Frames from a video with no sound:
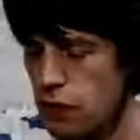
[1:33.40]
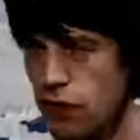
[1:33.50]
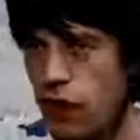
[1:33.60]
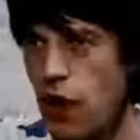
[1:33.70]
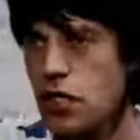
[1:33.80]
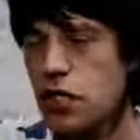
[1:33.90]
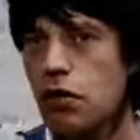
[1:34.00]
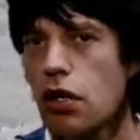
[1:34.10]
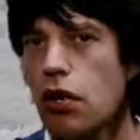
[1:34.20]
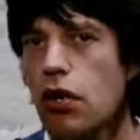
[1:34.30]
Far too
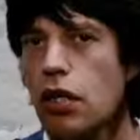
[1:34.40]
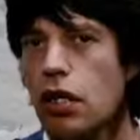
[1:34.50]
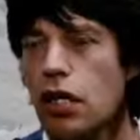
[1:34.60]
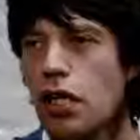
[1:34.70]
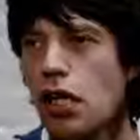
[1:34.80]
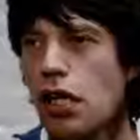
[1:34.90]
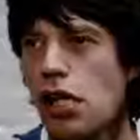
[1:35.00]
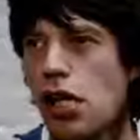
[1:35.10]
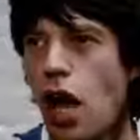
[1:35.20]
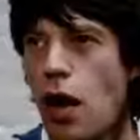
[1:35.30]
long.
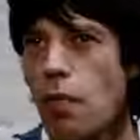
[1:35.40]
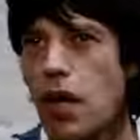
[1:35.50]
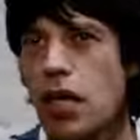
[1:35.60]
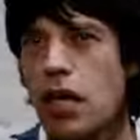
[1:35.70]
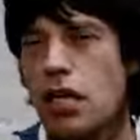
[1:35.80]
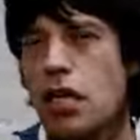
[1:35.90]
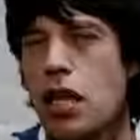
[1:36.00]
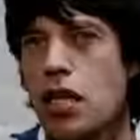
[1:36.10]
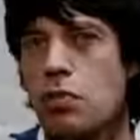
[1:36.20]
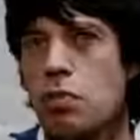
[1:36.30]
I mean,
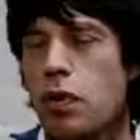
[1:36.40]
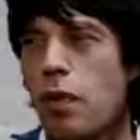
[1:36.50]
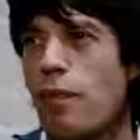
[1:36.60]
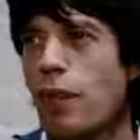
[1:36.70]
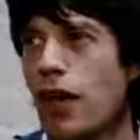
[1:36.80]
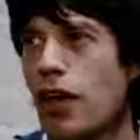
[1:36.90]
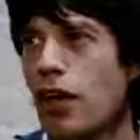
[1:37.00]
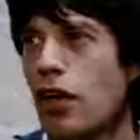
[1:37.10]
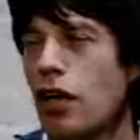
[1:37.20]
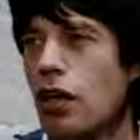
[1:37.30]
that's, we're a bit
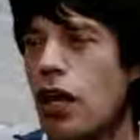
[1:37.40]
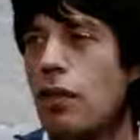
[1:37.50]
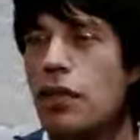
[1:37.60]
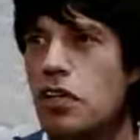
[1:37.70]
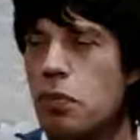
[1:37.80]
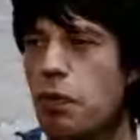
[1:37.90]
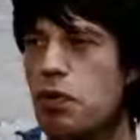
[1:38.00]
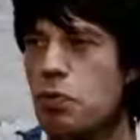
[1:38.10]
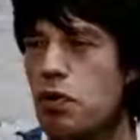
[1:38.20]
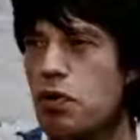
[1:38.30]
late with this one. We're
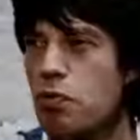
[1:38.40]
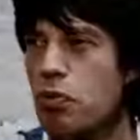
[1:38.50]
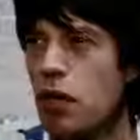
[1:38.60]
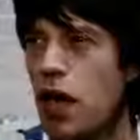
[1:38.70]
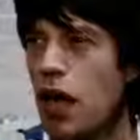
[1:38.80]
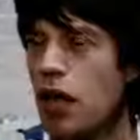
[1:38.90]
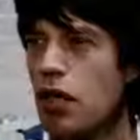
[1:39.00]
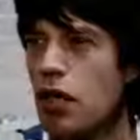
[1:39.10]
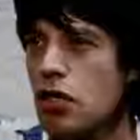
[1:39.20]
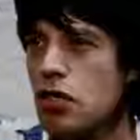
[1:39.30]
supposed to have brought it out
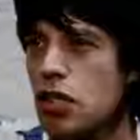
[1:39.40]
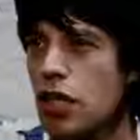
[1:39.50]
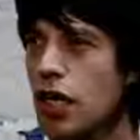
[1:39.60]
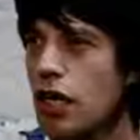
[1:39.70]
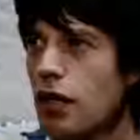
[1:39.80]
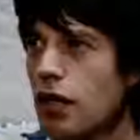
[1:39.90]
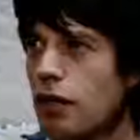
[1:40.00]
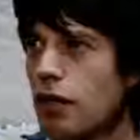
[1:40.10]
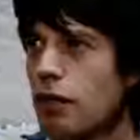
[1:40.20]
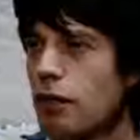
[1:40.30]
last year,
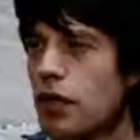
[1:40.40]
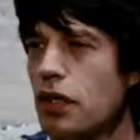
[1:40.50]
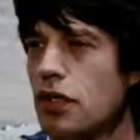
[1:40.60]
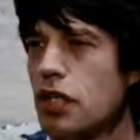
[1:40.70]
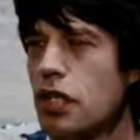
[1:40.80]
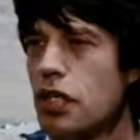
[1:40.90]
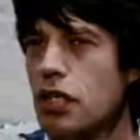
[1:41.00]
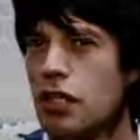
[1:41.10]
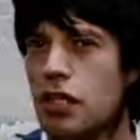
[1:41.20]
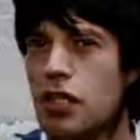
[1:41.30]
but uh,
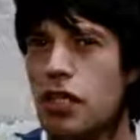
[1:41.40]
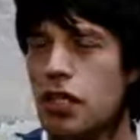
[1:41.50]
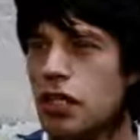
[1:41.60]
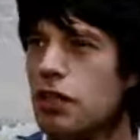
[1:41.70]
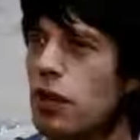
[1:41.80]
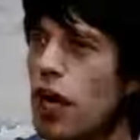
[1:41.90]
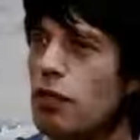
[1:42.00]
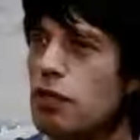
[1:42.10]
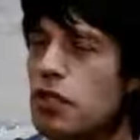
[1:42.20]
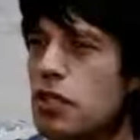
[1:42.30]
I don't know what
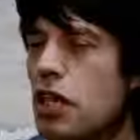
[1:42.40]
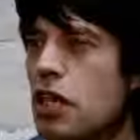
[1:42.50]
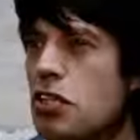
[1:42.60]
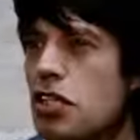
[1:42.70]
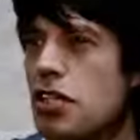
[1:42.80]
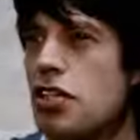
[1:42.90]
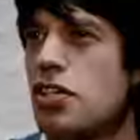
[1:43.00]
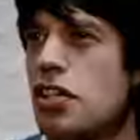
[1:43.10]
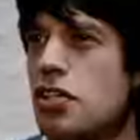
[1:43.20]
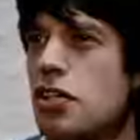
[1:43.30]
happened. Last year doesn't
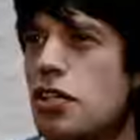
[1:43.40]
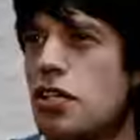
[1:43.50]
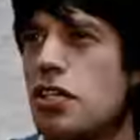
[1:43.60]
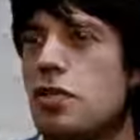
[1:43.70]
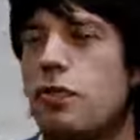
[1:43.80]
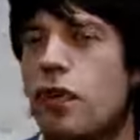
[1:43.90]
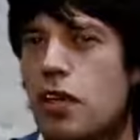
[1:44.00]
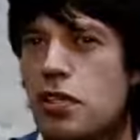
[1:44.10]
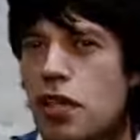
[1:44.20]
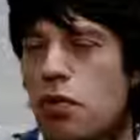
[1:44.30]
seem to exist for us,
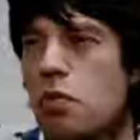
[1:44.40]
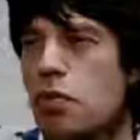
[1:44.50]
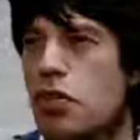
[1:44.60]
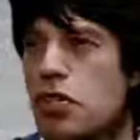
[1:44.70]
so this